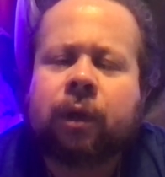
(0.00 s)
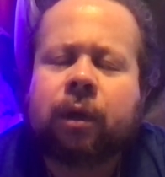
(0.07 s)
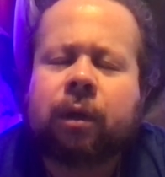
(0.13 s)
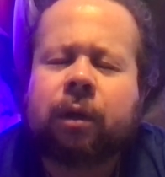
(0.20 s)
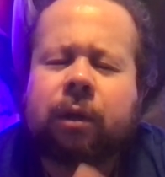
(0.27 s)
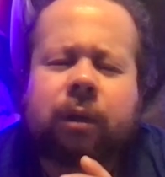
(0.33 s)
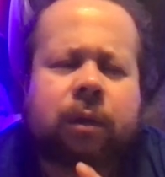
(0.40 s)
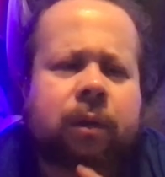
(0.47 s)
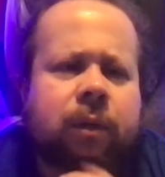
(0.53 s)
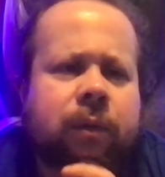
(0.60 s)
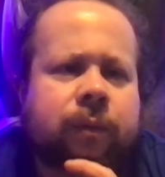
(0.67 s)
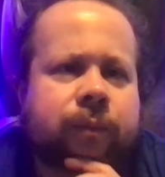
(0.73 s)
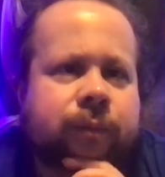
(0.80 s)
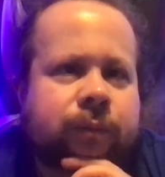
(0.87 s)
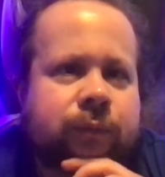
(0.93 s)
one
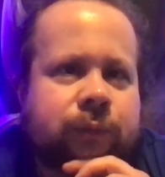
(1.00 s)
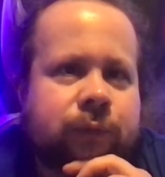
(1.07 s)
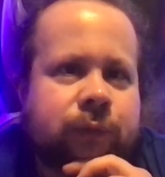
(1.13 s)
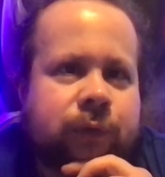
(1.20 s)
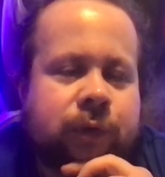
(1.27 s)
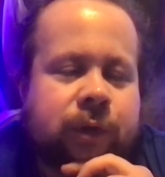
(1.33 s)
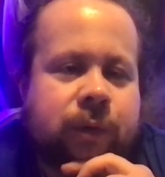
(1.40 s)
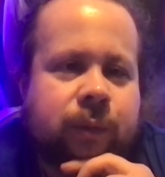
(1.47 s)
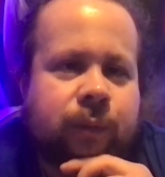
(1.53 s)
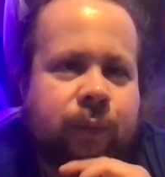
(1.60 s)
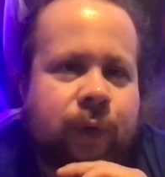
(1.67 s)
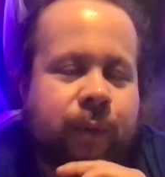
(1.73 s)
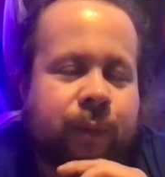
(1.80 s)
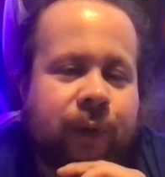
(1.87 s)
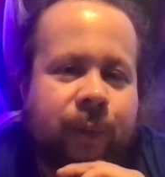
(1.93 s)

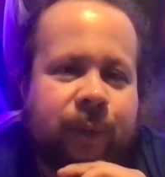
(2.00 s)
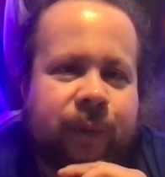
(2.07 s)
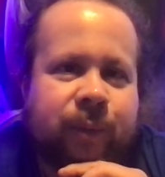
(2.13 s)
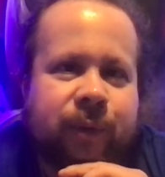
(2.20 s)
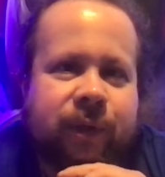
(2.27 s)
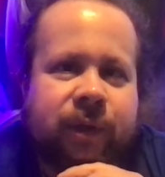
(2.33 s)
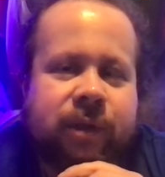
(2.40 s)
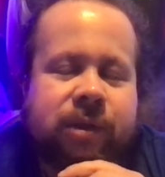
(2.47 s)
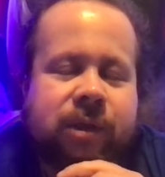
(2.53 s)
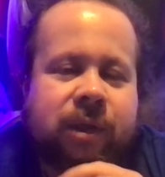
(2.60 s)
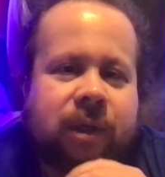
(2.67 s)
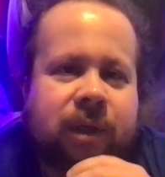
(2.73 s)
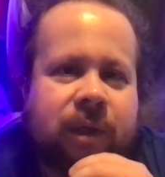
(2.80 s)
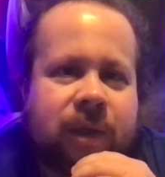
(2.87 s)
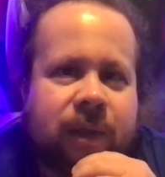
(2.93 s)
moment, please.
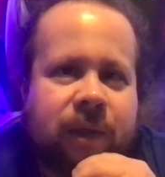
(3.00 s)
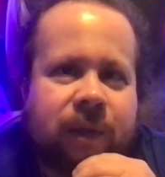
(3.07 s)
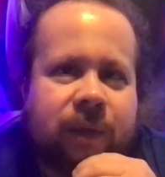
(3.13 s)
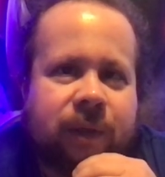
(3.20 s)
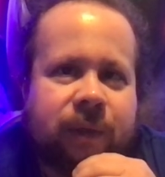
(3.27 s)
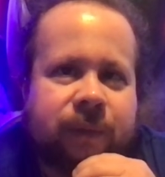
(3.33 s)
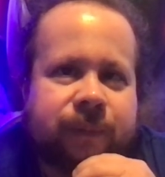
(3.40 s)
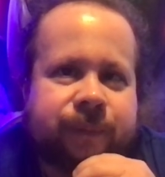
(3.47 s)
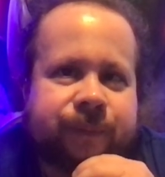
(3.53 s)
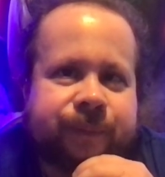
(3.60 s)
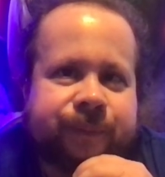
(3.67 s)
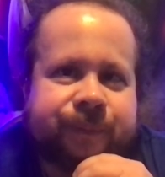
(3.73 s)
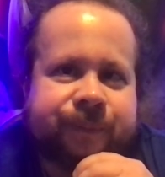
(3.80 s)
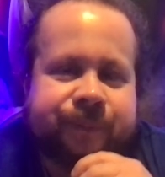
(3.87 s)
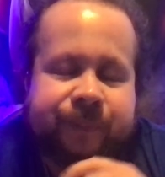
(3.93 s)

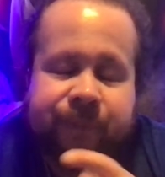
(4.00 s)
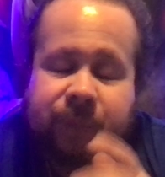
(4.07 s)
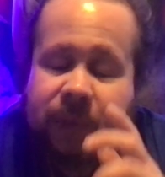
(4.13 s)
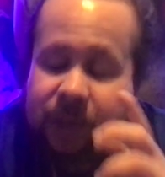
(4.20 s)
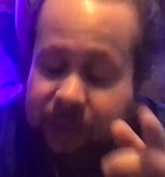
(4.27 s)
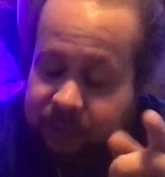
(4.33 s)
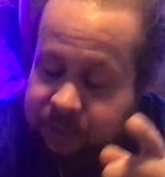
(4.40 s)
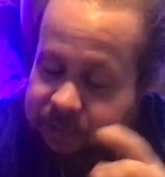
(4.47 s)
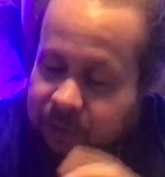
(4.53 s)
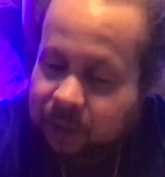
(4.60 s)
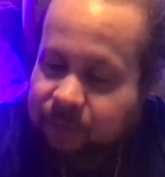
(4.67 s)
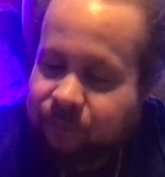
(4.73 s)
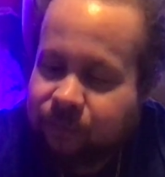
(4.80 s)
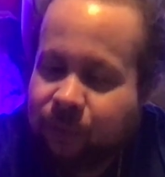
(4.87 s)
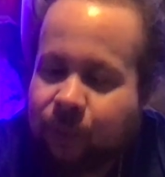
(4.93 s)

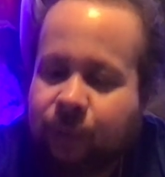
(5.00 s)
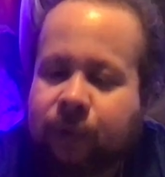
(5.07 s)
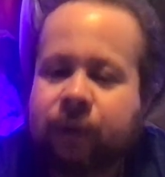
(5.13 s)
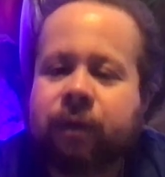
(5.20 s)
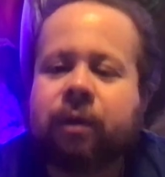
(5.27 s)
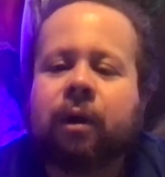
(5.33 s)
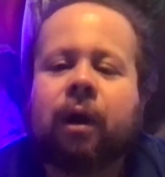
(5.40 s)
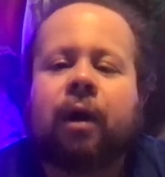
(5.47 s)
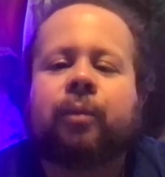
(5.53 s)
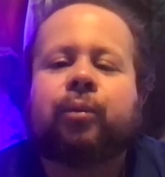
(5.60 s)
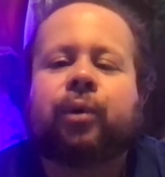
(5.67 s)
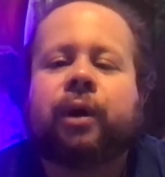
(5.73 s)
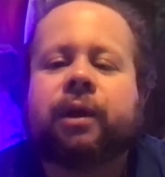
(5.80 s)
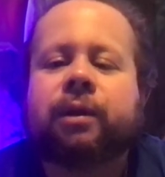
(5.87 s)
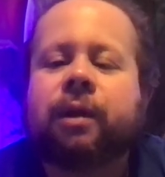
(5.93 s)
Tom Ford
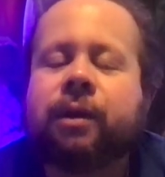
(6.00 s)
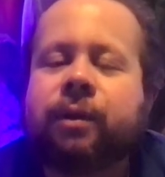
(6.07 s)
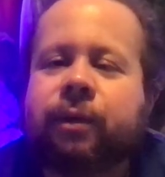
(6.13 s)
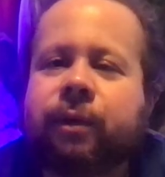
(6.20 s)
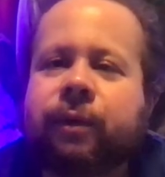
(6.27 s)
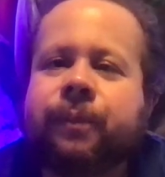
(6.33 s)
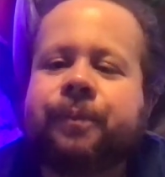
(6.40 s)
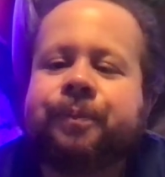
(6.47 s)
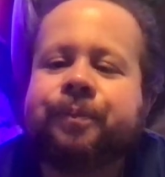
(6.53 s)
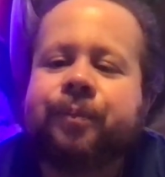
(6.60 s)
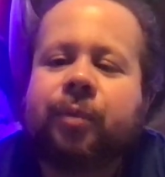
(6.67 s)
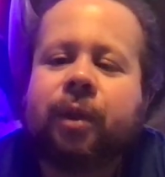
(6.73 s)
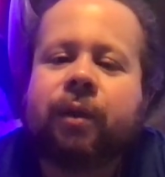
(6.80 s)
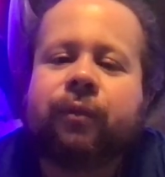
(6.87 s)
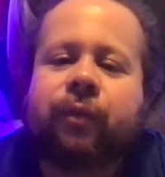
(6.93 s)
Ombre Leather
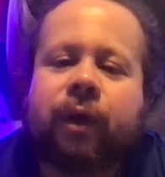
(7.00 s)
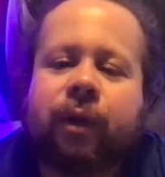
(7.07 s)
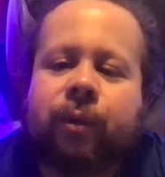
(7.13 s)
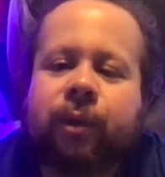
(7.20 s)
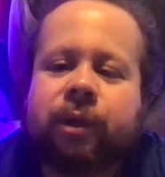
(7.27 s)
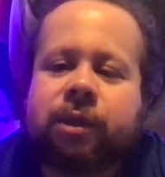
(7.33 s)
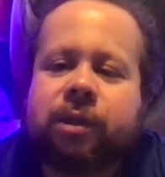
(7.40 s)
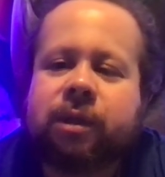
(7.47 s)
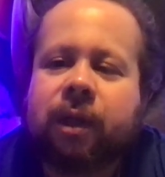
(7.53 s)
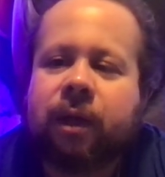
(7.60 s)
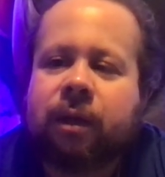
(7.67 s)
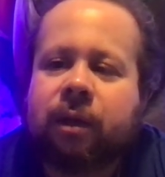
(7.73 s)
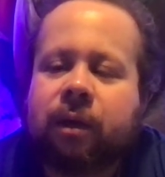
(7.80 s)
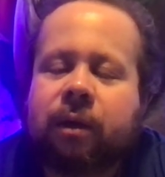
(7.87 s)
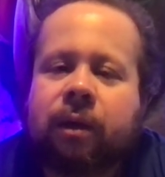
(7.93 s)
fragrance
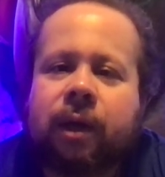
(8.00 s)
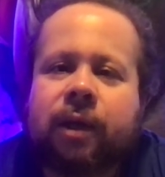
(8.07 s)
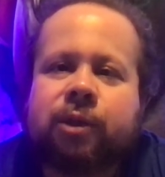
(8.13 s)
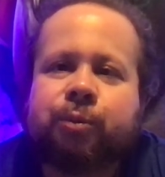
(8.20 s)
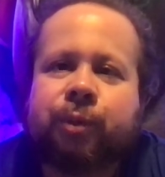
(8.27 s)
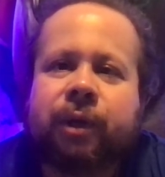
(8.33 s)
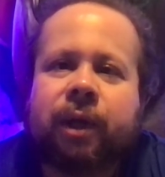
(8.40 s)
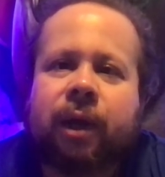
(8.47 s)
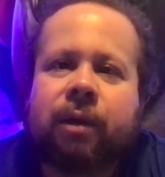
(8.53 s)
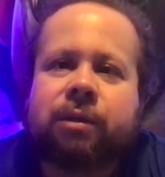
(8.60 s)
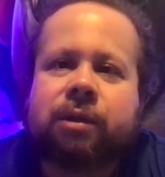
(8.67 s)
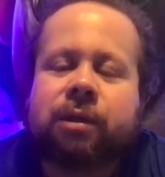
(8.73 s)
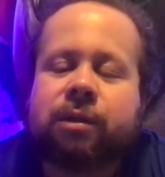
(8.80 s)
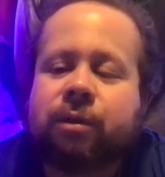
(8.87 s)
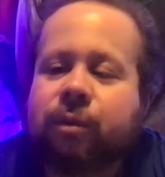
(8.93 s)
that has been out since